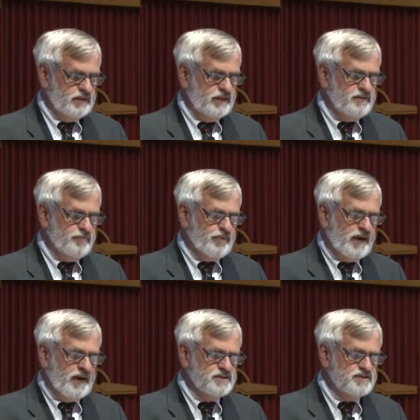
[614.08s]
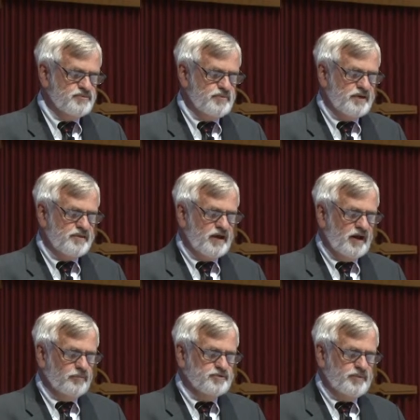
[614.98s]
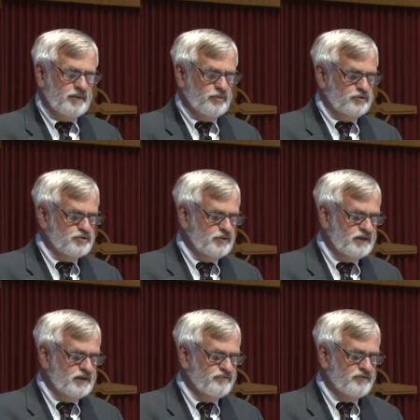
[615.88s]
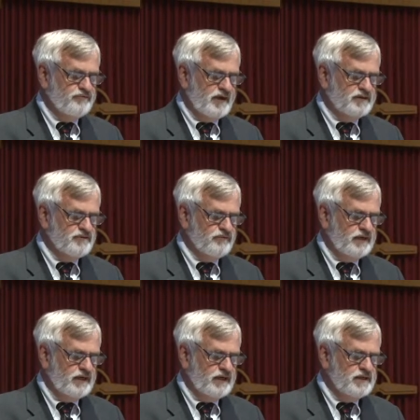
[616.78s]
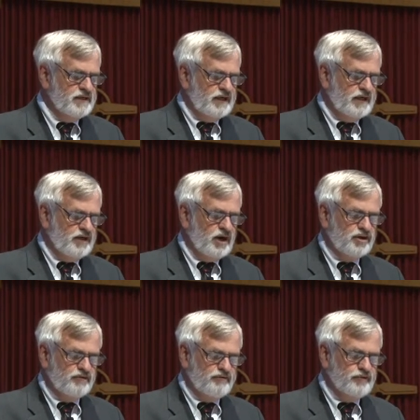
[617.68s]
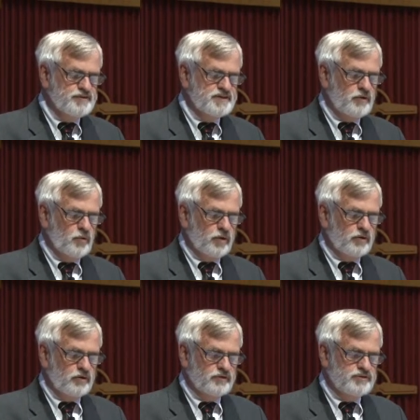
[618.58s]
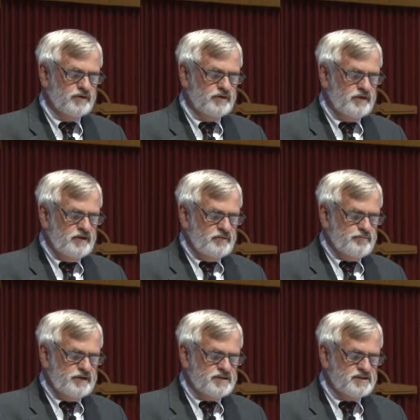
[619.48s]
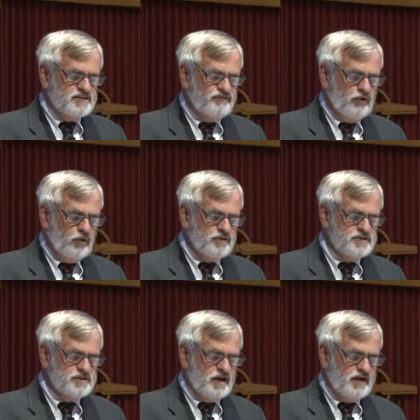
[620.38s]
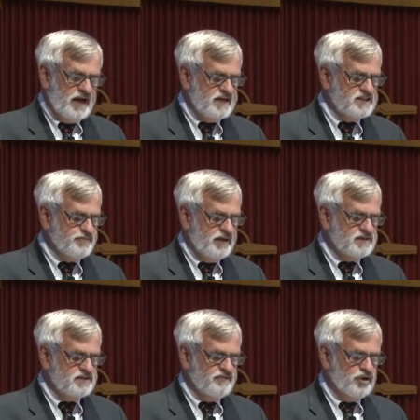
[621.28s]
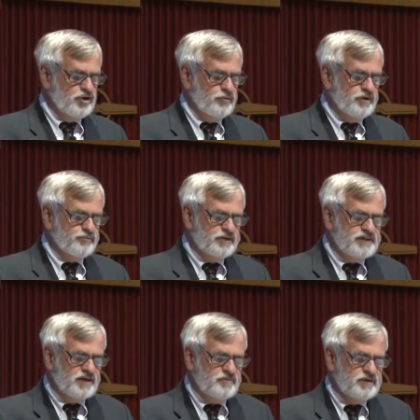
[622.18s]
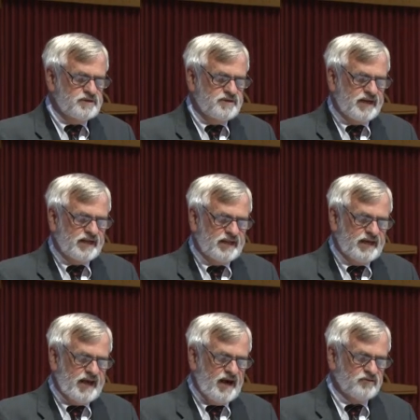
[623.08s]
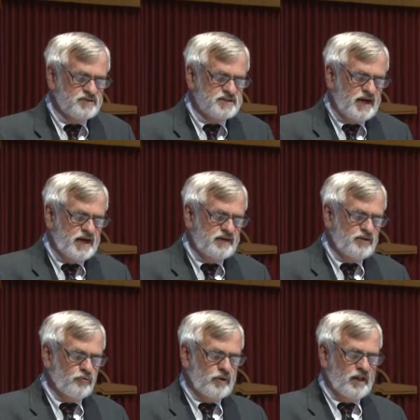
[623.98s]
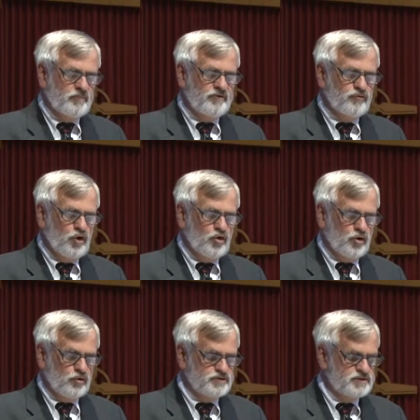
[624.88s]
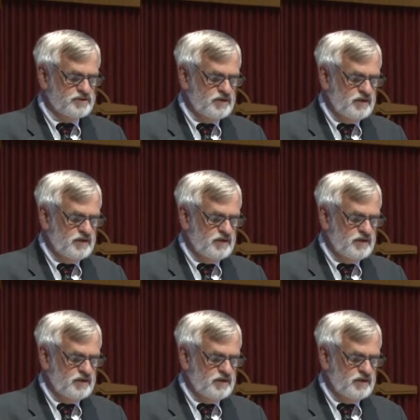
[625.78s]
In the past, myth helped people to live effectively in our confusing world. Myths focused on aspects of the human predicament that lay outside the realm of logos.